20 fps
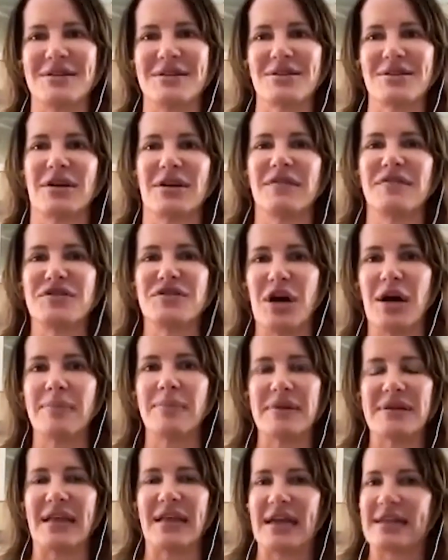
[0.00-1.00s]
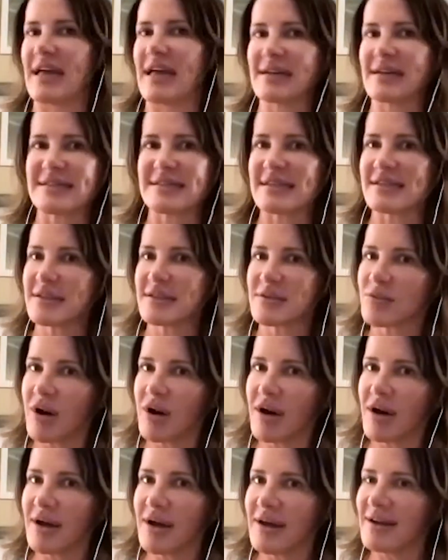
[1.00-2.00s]
sort of jump in like that season
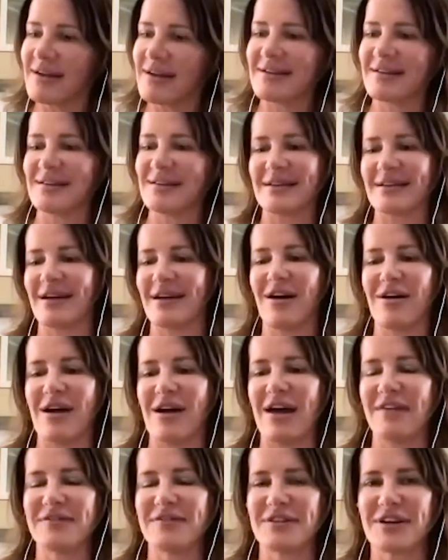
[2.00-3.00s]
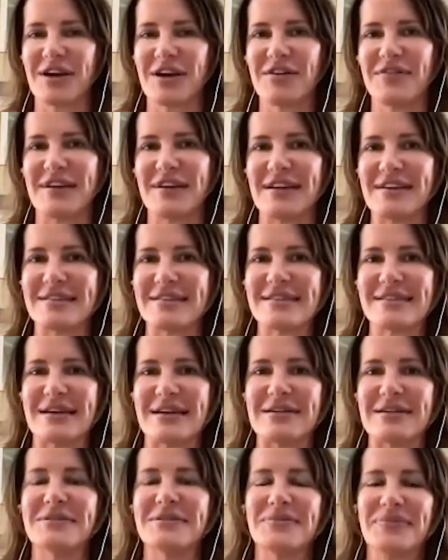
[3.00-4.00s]
1, after COVID.
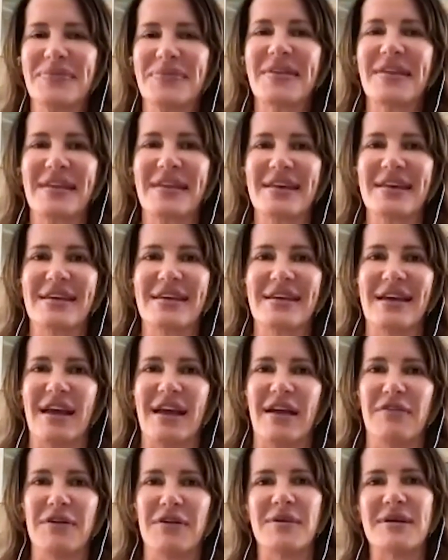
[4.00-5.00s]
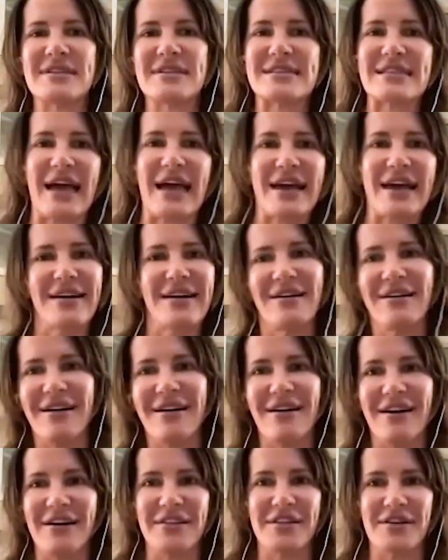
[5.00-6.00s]
So everyone's like
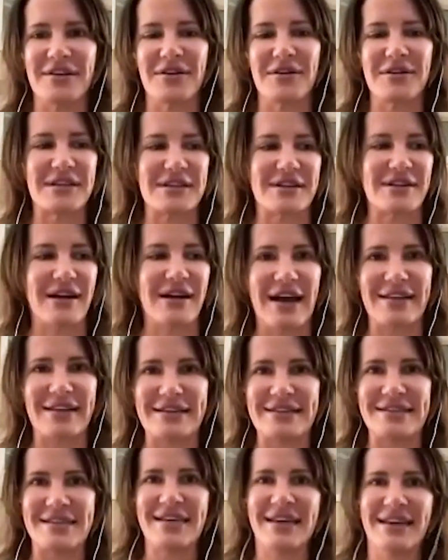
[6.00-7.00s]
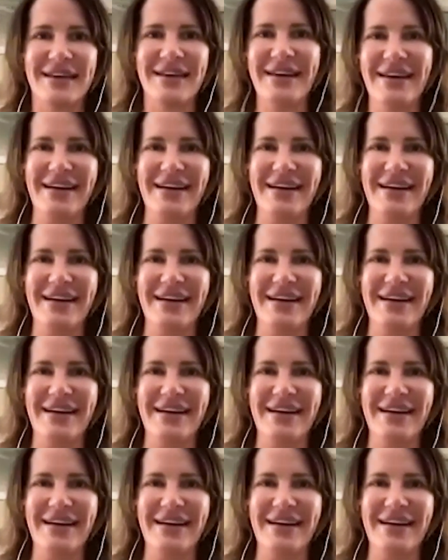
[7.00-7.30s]
on their own little island.